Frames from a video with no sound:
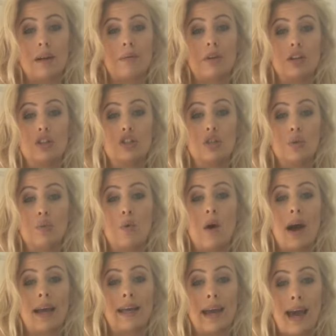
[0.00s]
I'm going to do
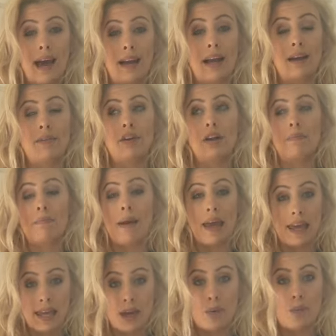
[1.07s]
what I can. I'm going to
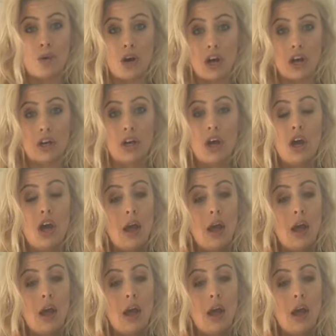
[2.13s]
make it work.